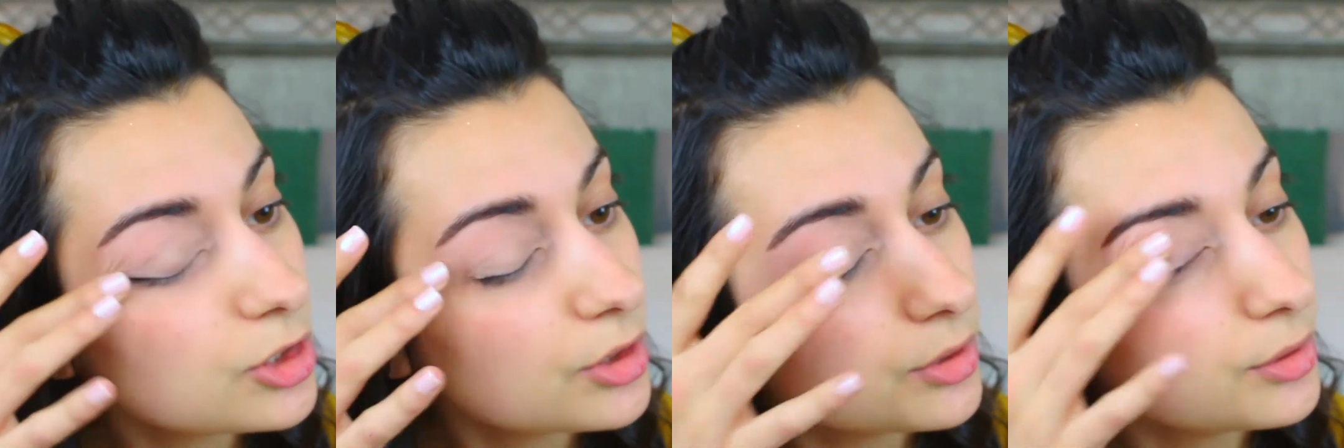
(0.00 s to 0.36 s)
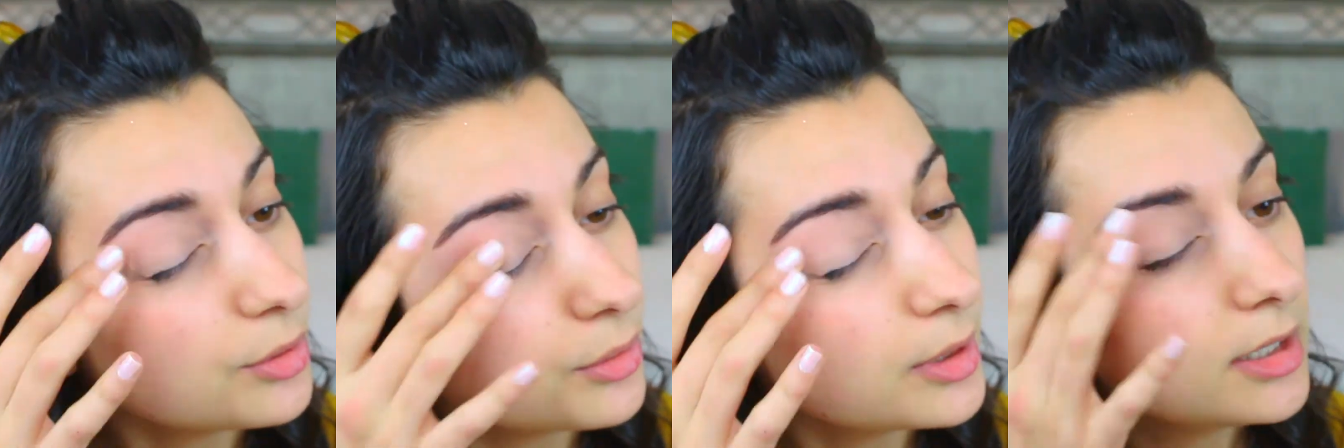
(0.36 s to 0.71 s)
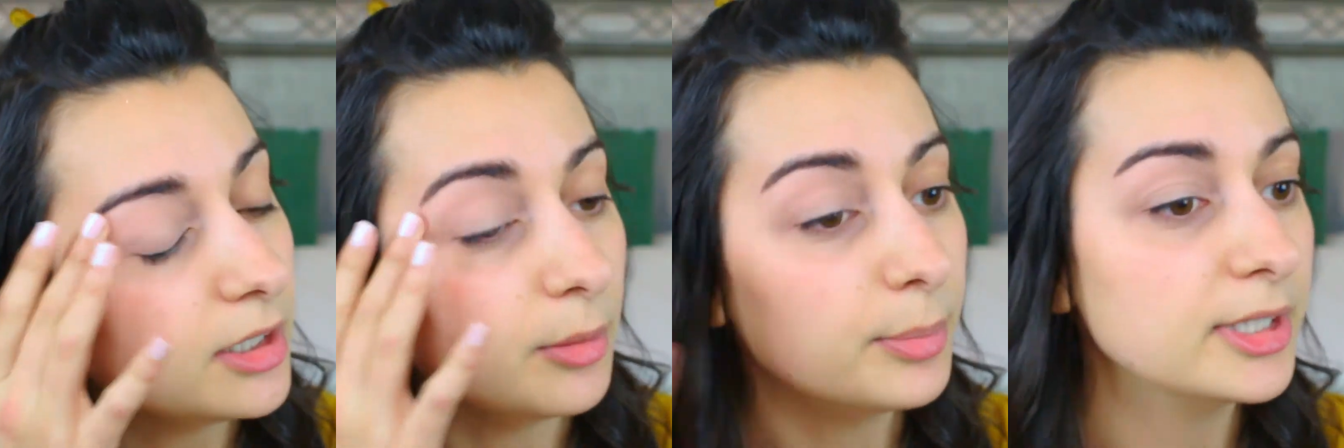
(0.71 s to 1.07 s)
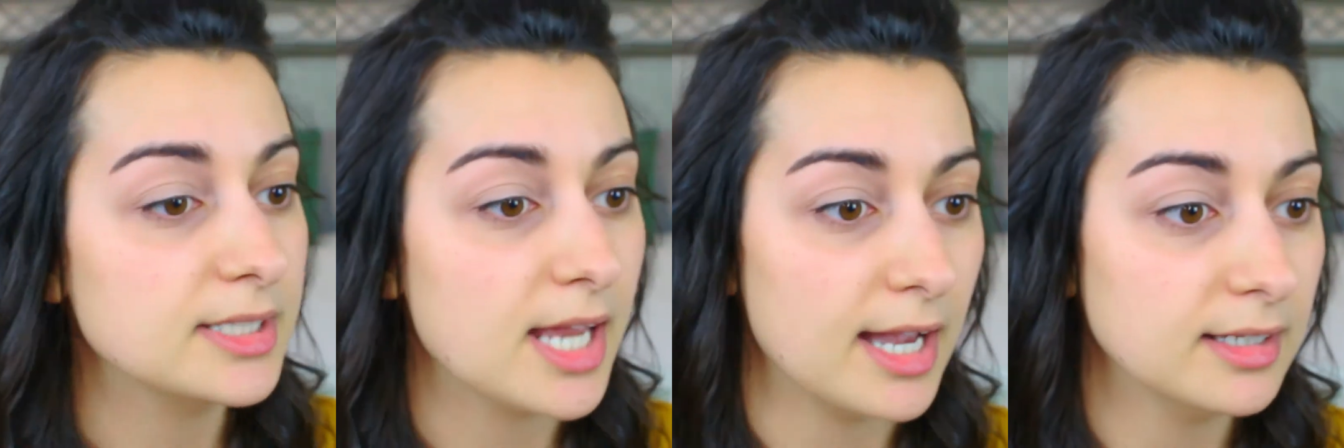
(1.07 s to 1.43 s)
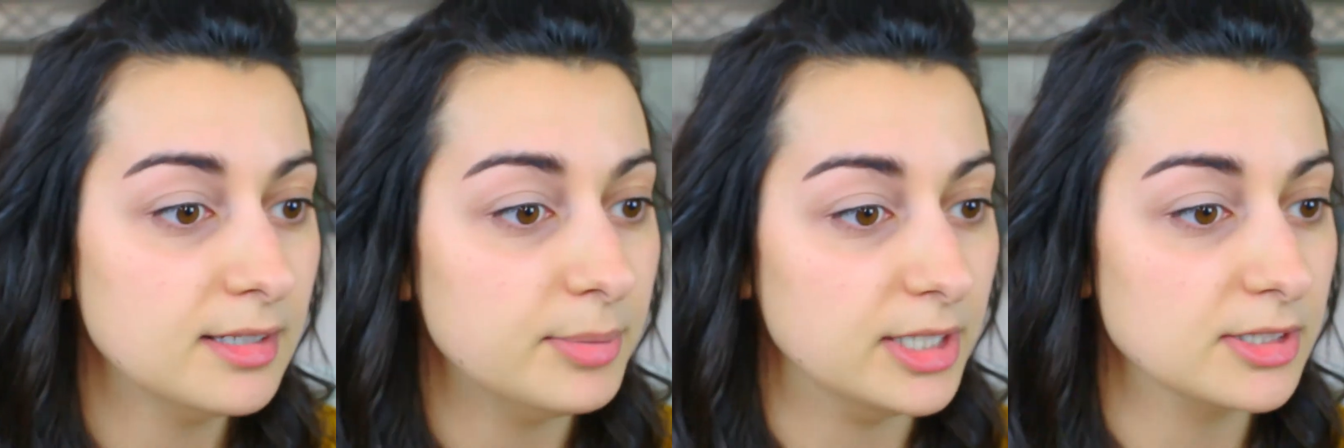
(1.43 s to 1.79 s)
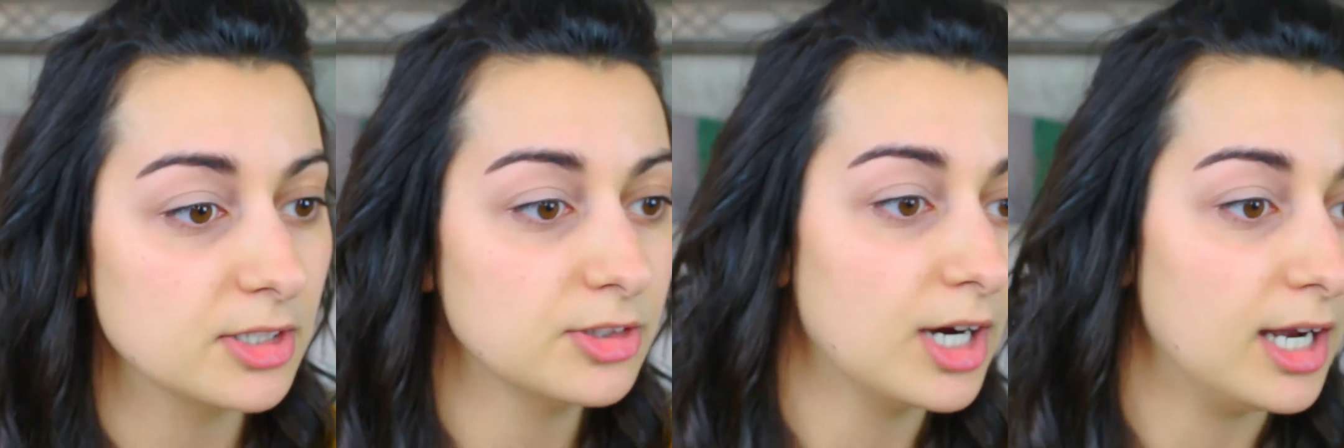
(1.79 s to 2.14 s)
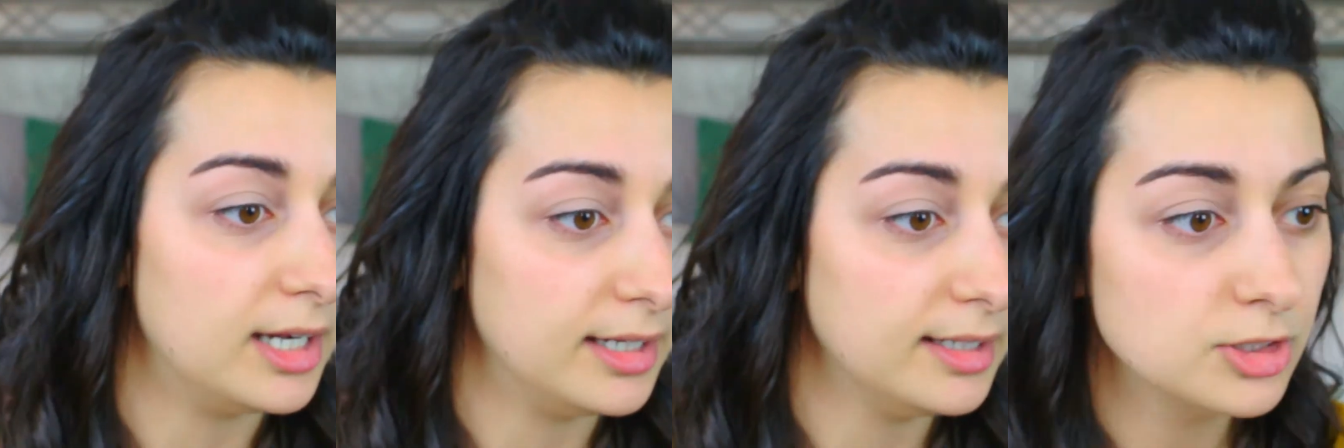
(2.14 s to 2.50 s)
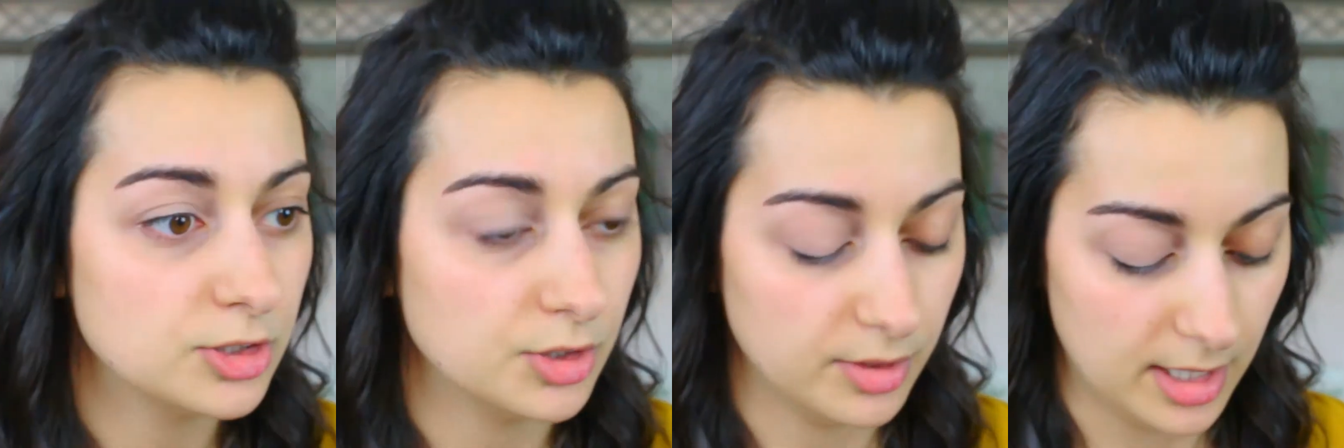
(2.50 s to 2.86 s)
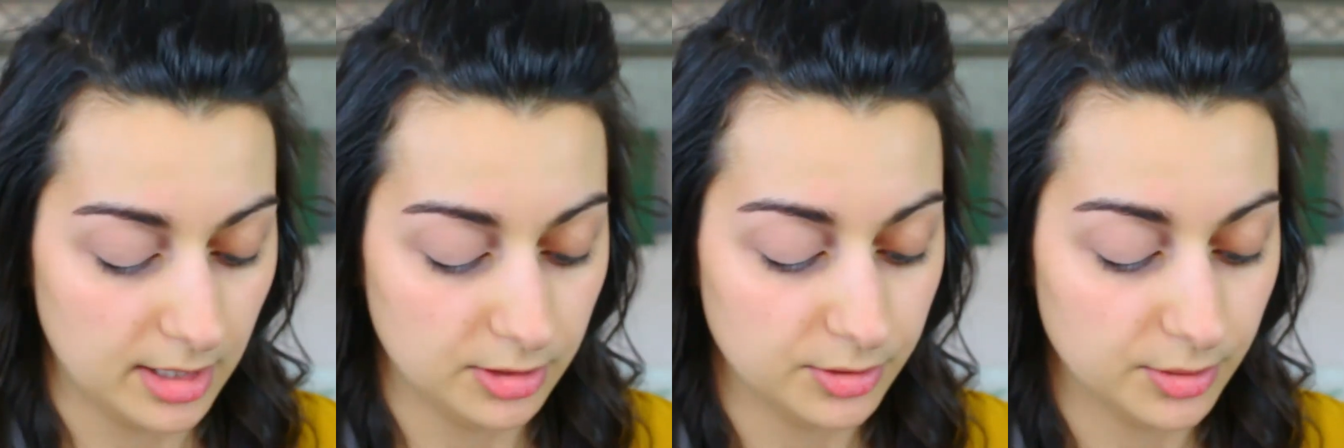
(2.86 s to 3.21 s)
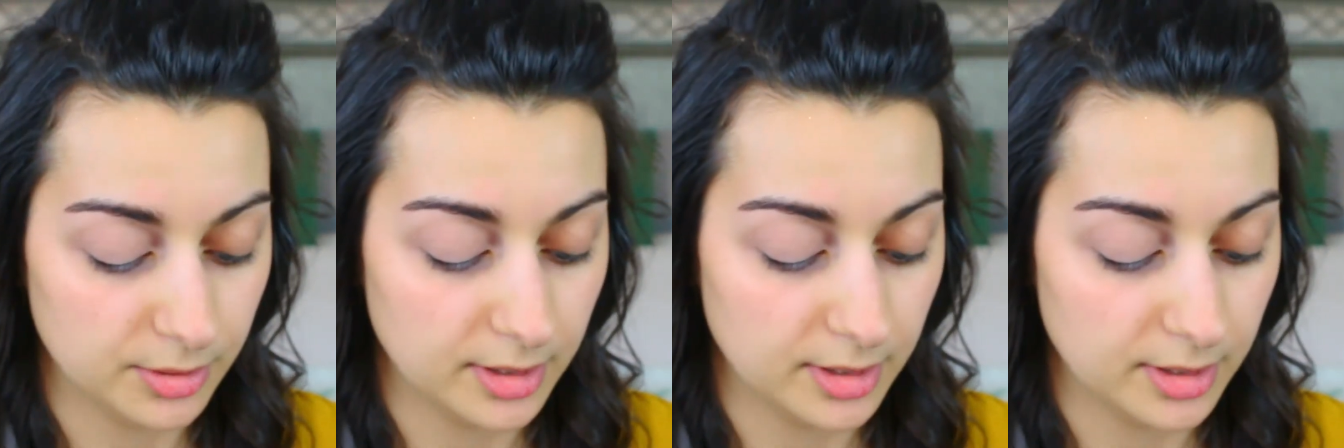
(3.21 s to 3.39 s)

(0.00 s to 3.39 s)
you know, put a tacky base on your eye so that your